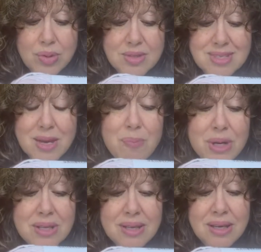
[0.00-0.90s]

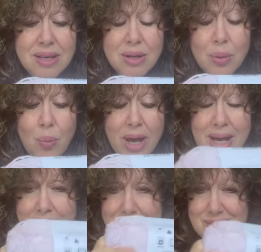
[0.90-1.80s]
typically, when
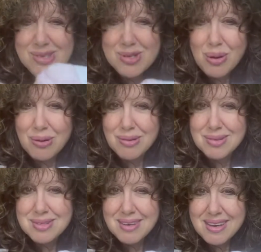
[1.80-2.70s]
I
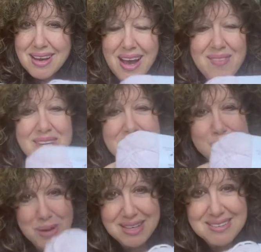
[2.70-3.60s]
start, I'm
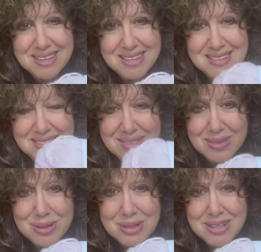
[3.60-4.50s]
expecting it to
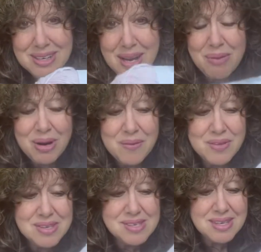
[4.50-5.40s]
come out of
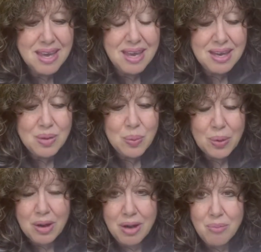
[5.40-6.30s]
the skein or
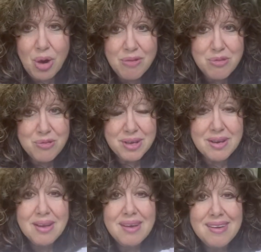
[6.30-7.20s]
come off of
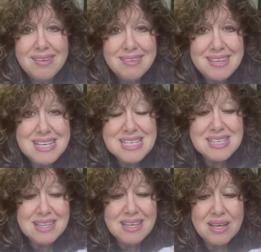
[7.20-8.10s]
it
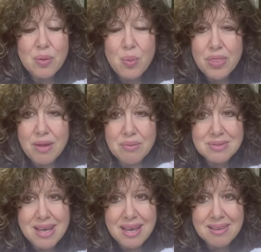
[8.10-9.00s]
easily without
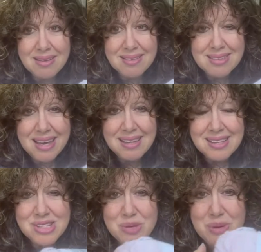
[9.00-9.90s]
tangling.
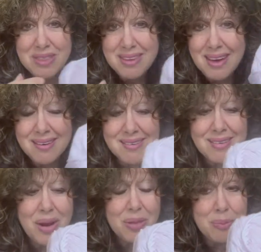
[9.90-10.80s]
Tangling should be at the end,
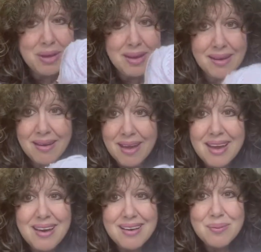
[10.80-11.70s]
not at the beginning.
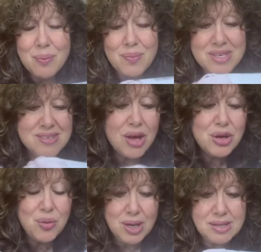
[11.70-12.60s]
Was not a
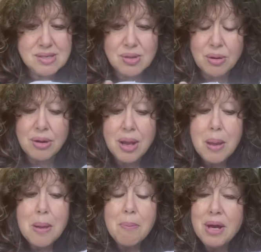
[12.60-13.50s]
great start,
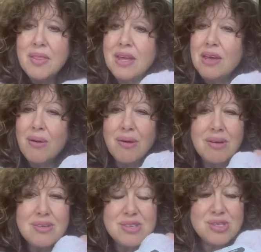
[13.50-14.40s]
but the yarn
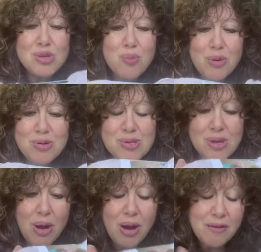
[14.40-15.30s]
is super
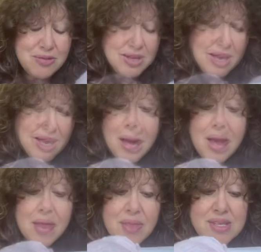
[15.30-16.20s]
soft.
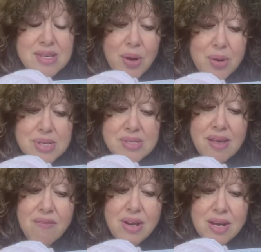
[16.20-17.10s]
This yarn is
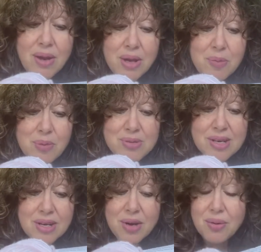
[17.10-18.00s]
79%
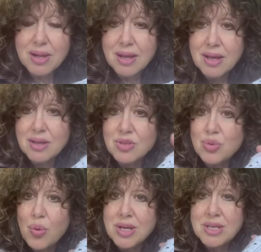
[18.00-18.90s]
acrylic,
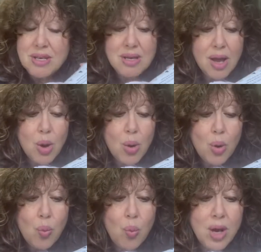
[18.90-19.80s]
20
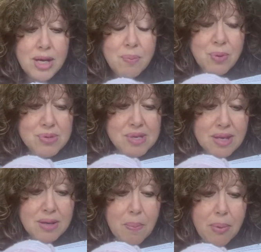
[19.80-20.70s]

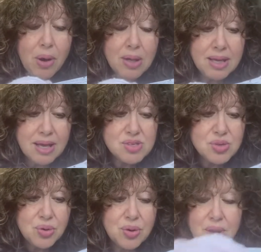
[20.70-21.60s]
1% polyester.